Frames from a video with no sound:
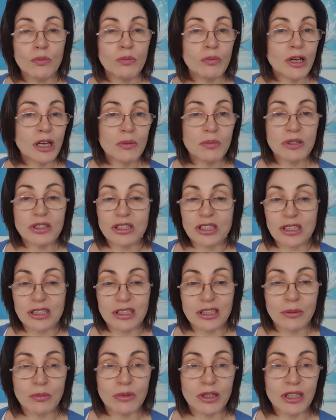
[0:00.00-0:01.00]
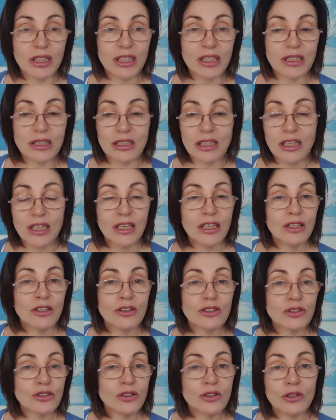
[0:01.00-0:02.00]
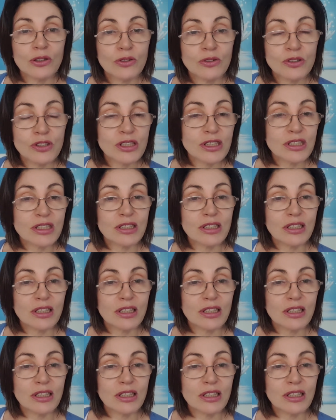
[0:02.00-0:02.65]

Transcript: Maybe it's just someone that, just